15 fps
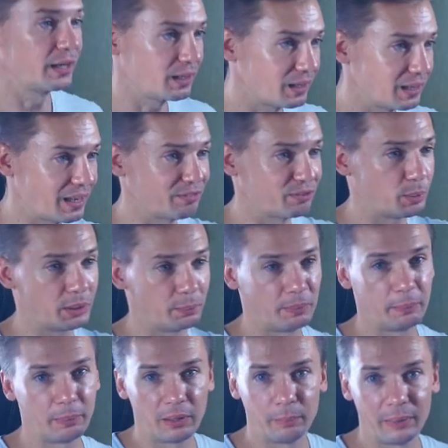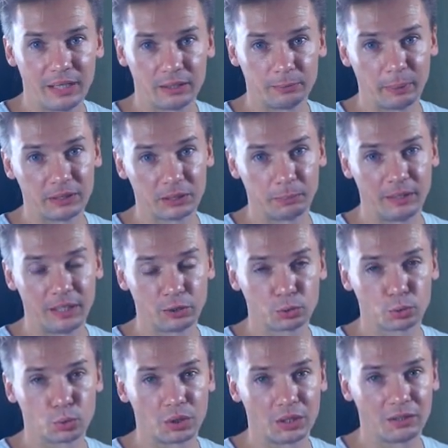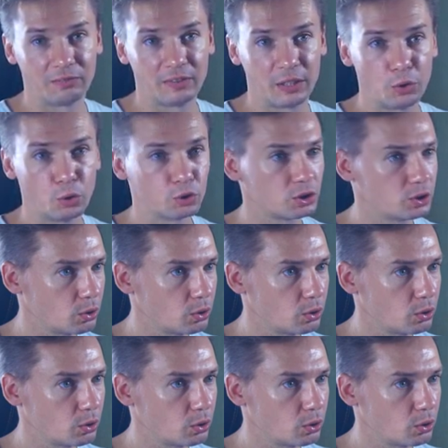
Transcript: I love when people make pin spinning tutorial videos,